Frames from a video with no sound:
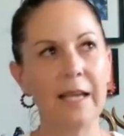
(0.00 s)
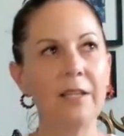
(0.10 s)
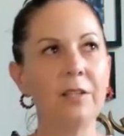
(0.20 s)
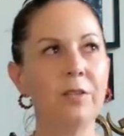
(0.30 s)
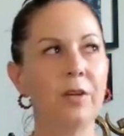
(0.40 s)
And
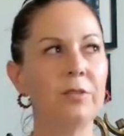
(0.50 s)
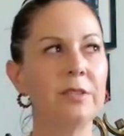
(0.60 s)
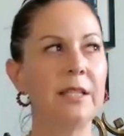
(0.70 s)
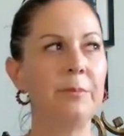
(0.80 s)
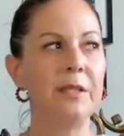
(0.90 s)
take a
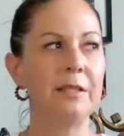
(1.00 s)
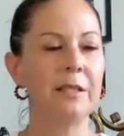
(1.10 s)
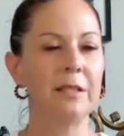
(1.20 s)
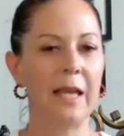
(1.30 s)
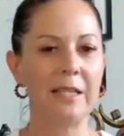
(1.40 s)
long, deep
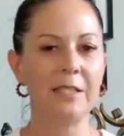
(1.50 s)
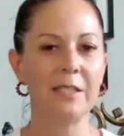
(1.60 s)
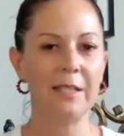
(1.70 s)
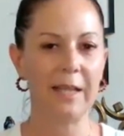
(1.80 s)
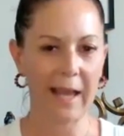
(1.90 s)

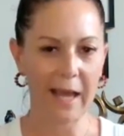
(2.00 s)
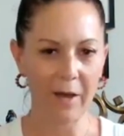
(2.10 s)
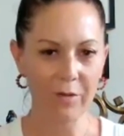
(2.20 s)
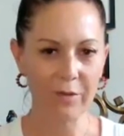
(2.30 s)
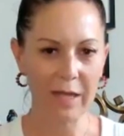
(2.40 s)
inhalation
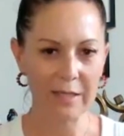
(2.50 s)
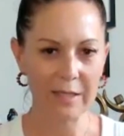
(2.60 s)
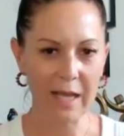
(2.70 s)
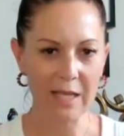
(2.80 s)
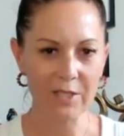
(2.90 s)
now.
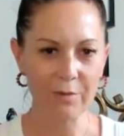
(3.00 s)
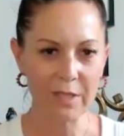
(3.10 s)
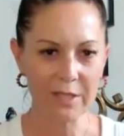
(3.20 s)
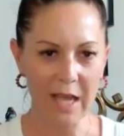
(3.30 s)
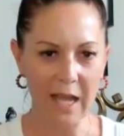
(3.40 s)
And as
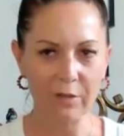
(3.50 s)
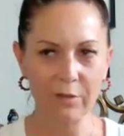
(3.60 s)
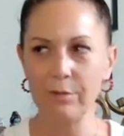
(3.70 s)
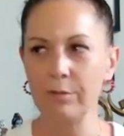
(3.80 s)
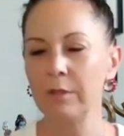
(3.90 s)
you
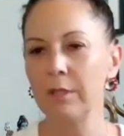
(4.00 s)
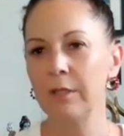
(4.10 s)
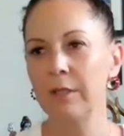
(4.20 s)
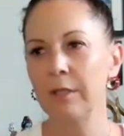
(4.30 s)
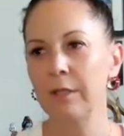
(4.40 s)
exhale,
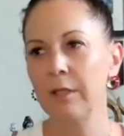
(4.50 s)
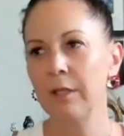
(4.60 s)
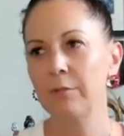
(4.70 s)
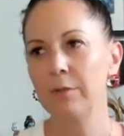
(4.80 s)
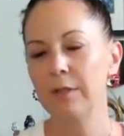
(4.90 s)

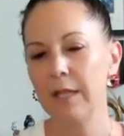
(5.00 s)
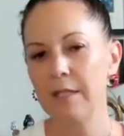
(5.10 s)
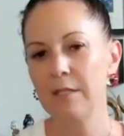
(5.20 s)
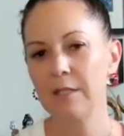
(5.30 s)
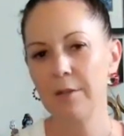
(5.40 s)

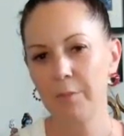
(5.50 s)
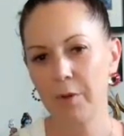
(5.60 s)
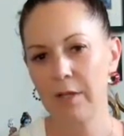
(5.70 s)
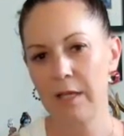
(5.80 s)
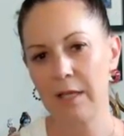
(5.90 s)
release the
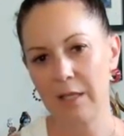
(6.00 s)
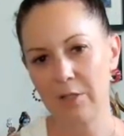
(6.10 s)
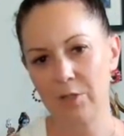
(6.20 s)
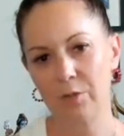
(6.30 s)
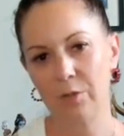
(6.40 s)
body
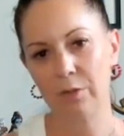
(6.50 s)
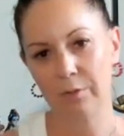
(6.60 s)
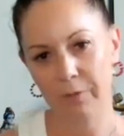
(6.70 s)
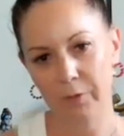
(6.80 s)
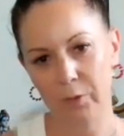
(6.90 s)
into
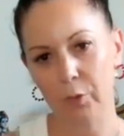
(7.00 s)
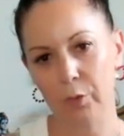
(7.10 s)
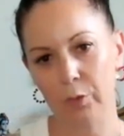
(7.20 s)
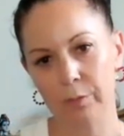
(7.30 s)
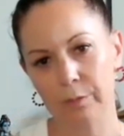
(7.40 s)
the
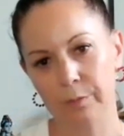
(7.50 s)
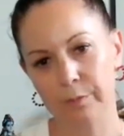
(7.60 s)
floor.